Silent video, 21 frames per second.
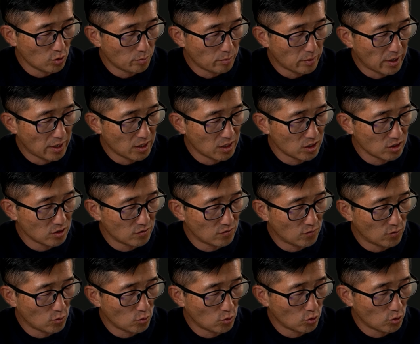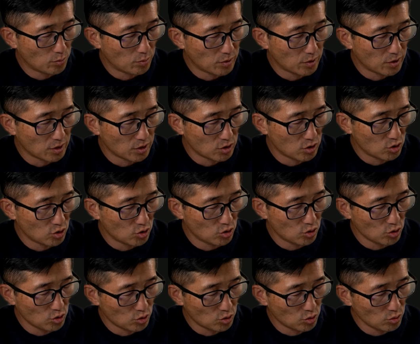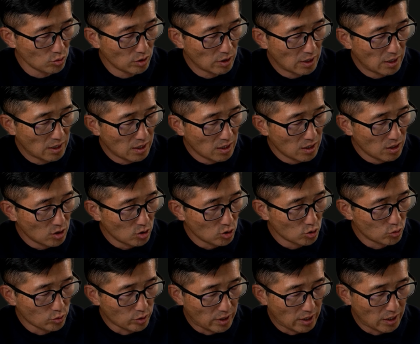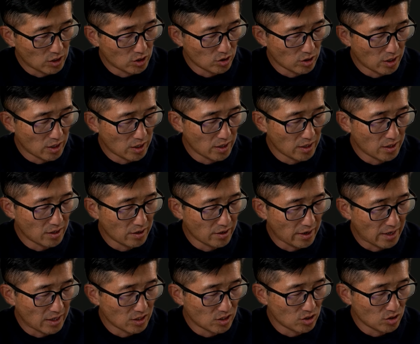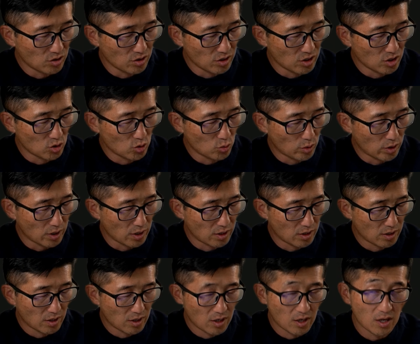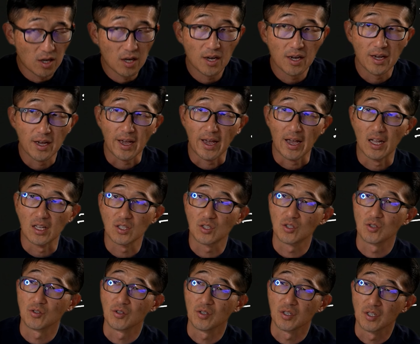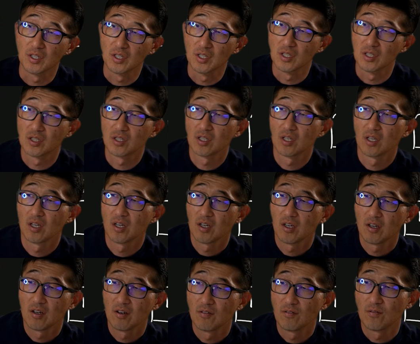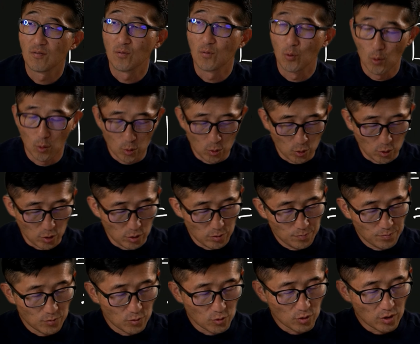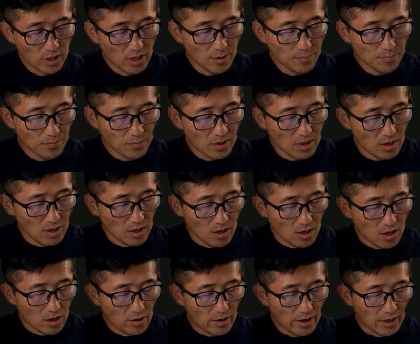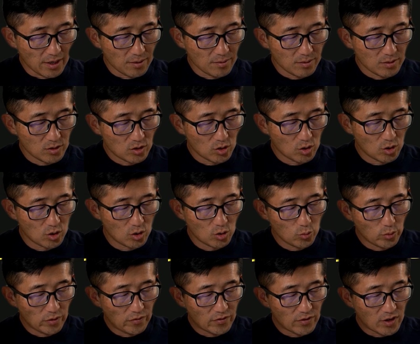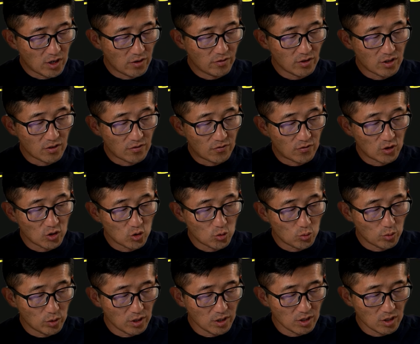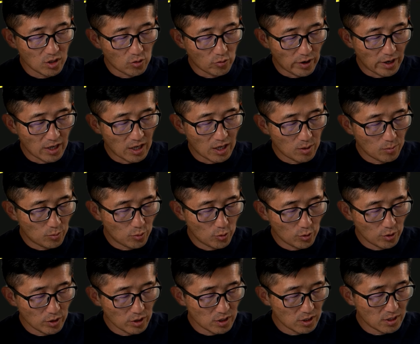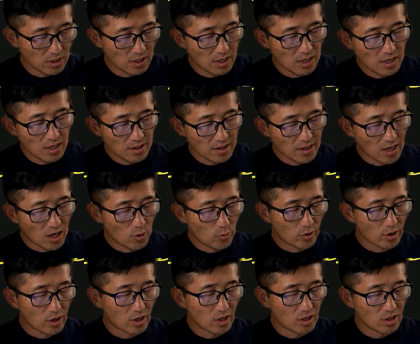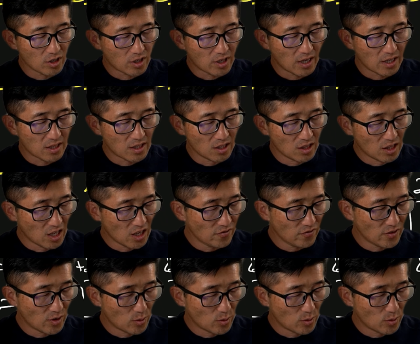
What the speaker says: minus 4 plus 2. Those would cancel out. And the answer is what? Answer is 4. Okay. All right. So we've covered the first one, the right endpoints. Now we're going to look at the left